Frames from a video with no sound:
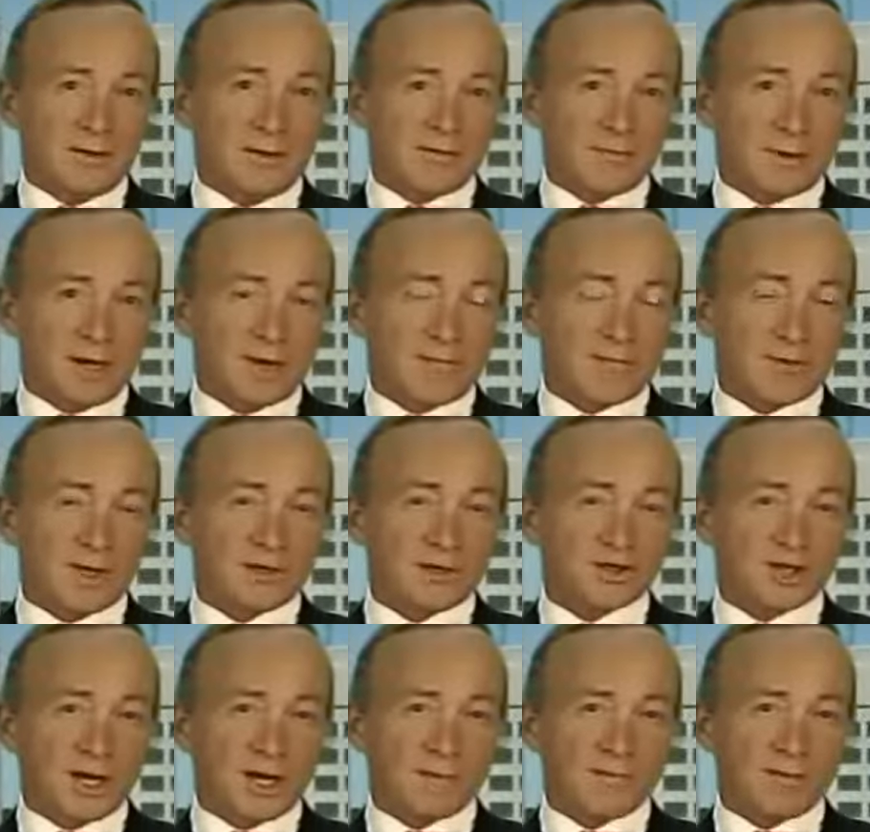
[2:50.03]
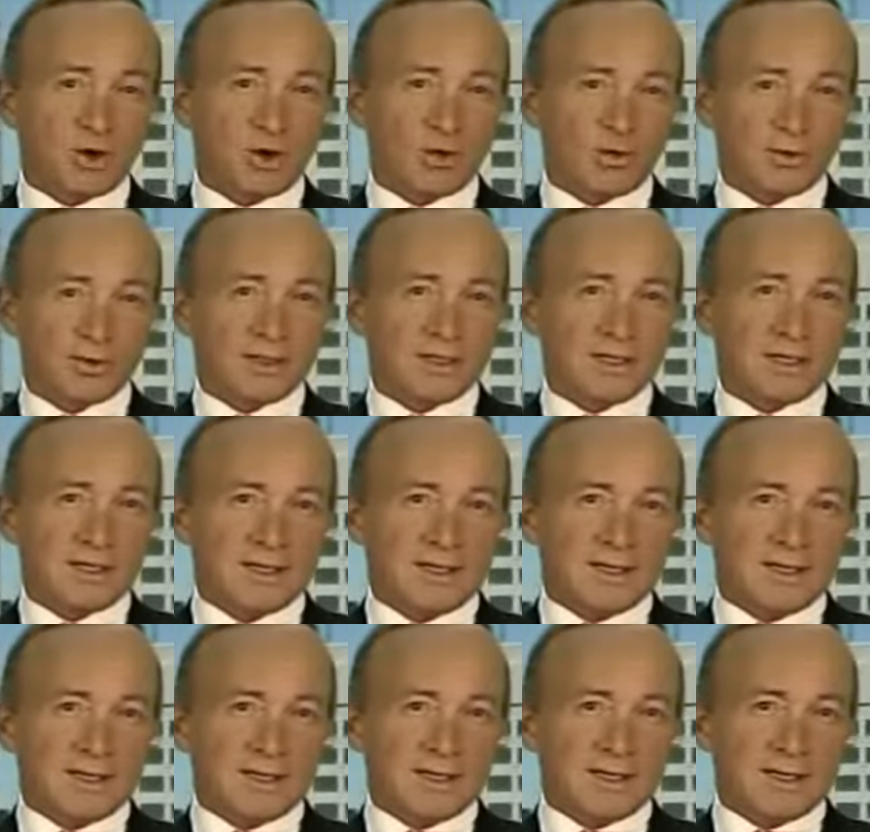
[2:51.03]
if, if, my friend John Bolton
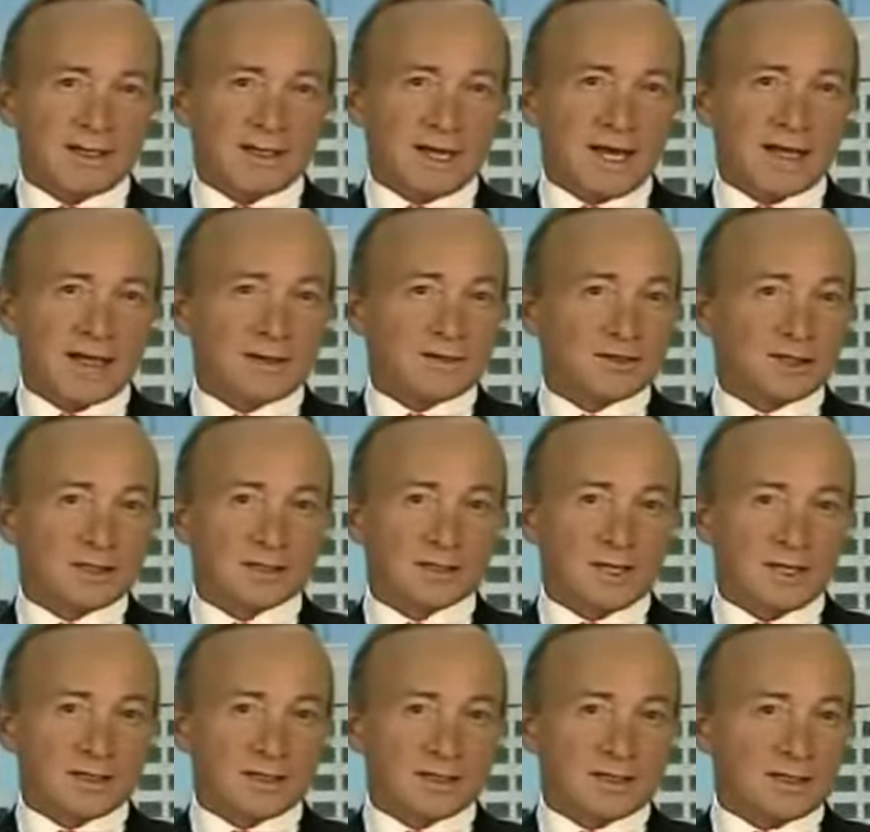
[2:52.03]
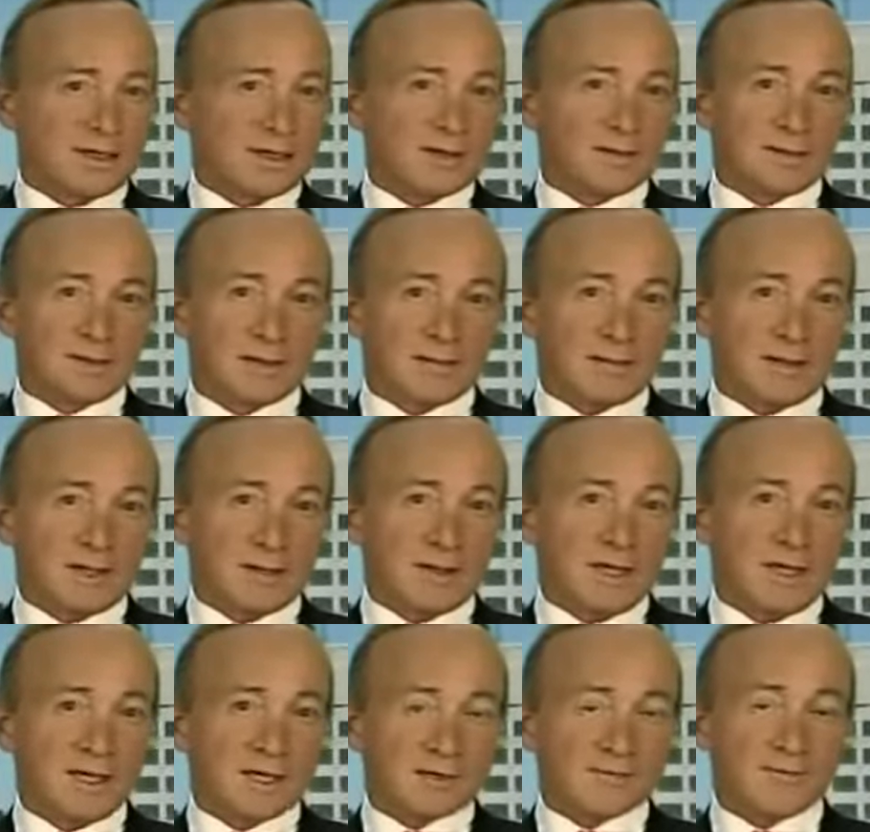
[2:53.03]
acknowledges that uh,
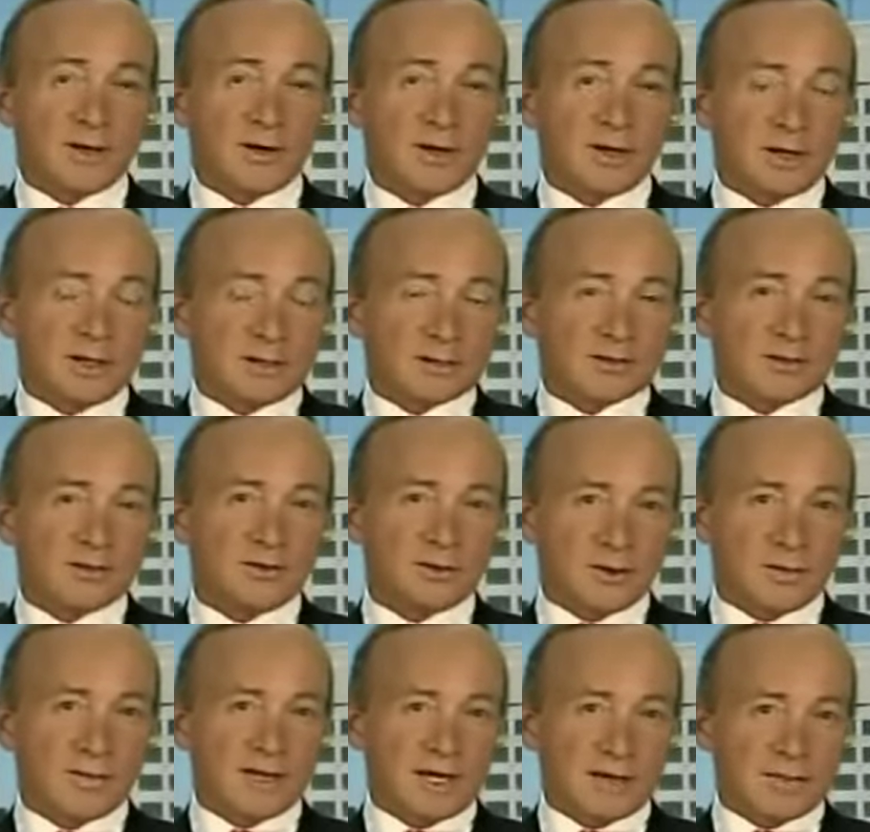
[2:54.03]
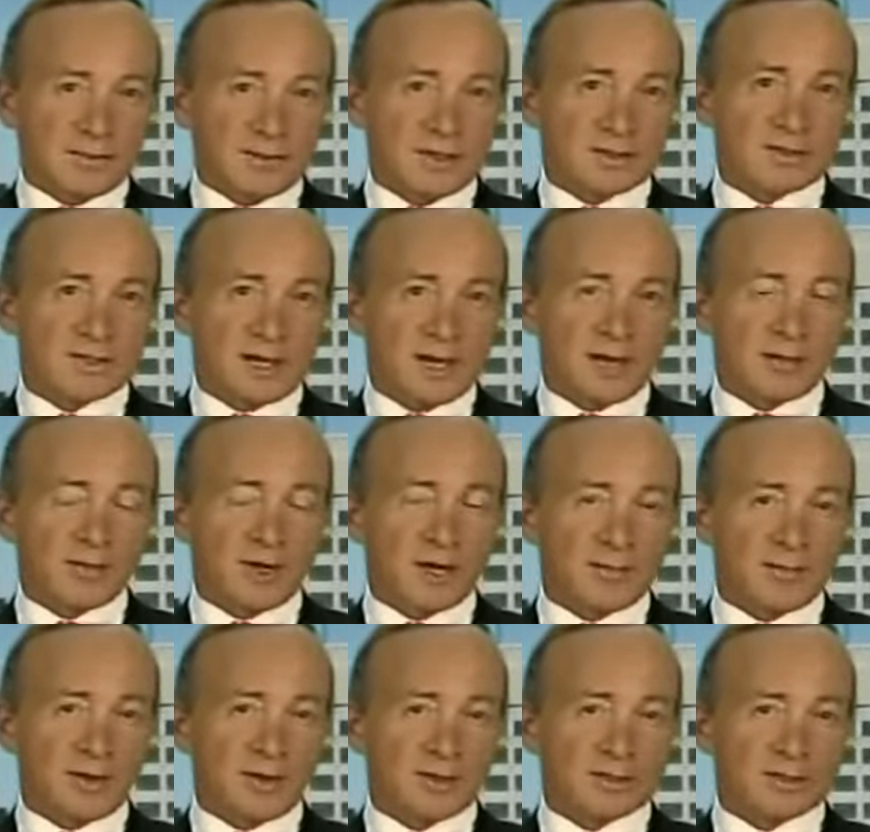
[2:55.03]
he is very uncertain about this, then I'm
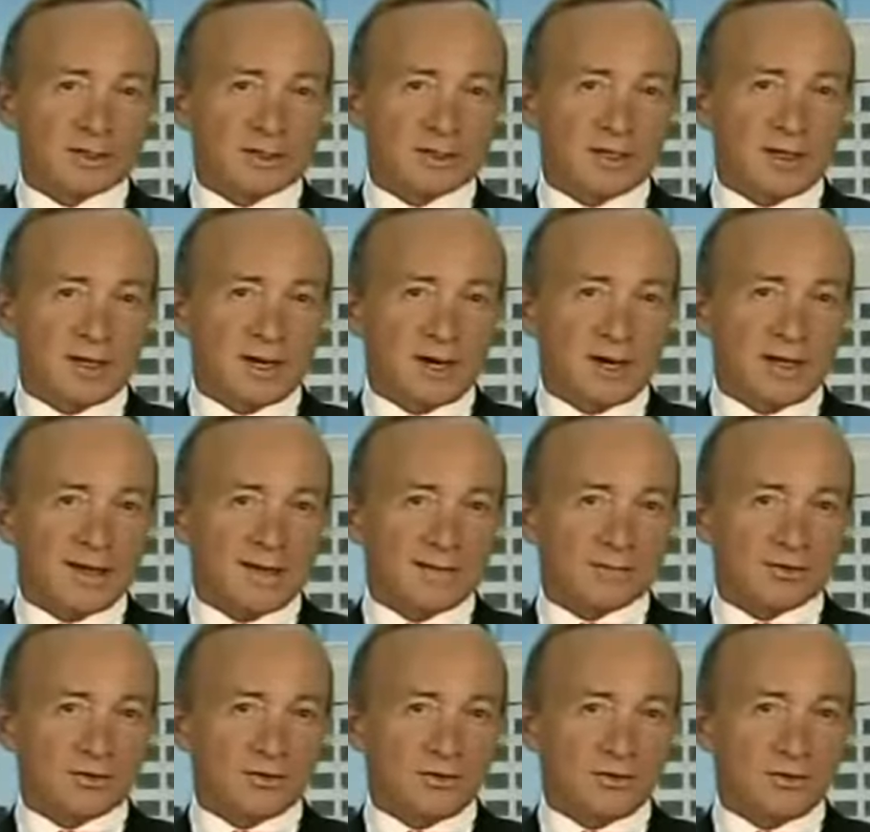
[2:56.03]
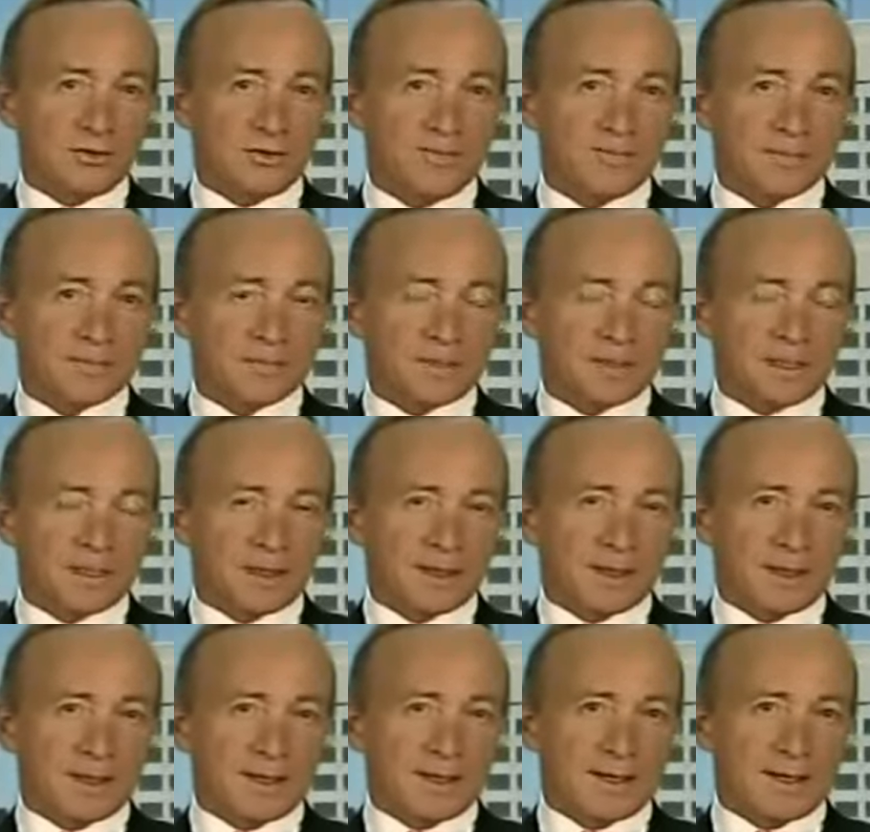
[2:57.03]
not embarrassed to tell you I am too.
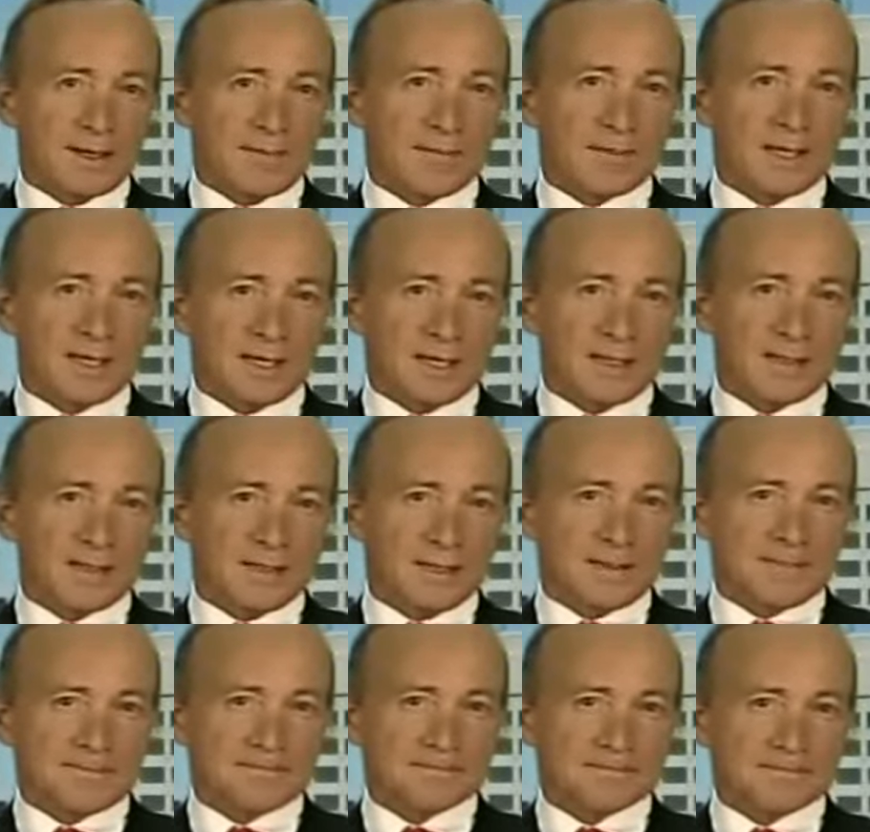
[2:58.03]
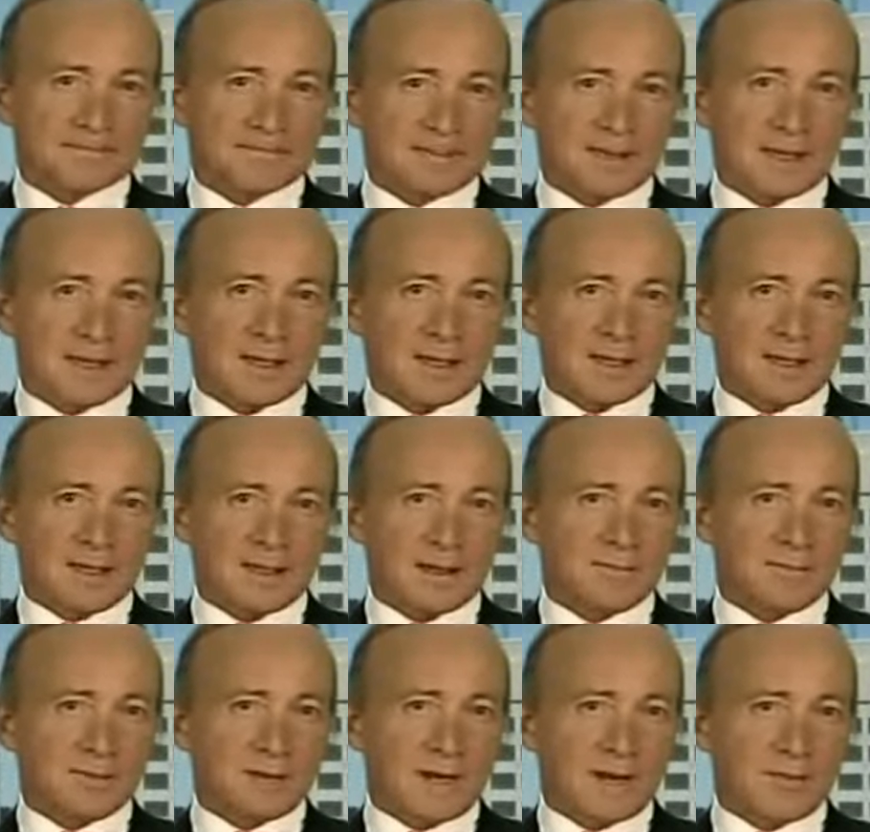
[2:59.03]
Um, and um,
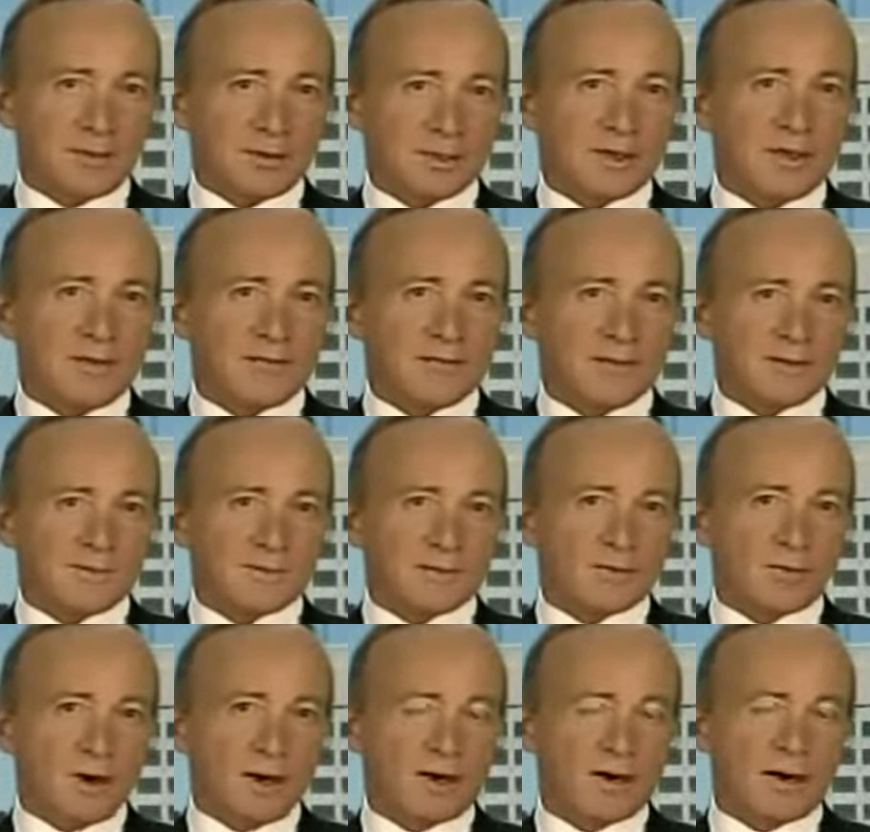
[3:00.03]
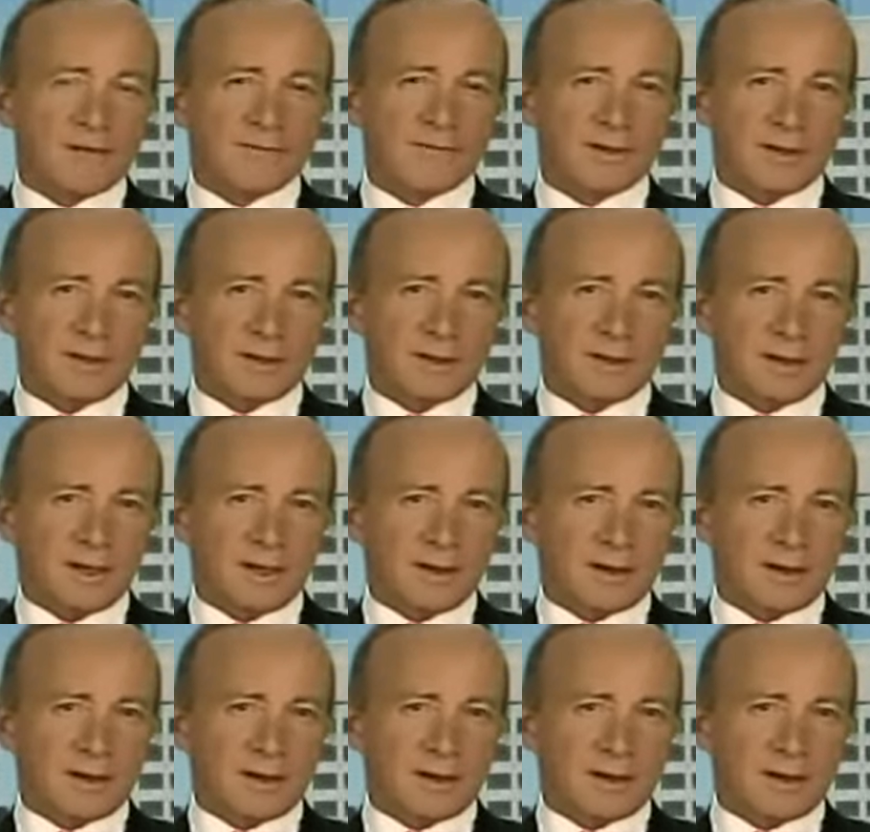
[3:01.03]
uh, I believe that quite often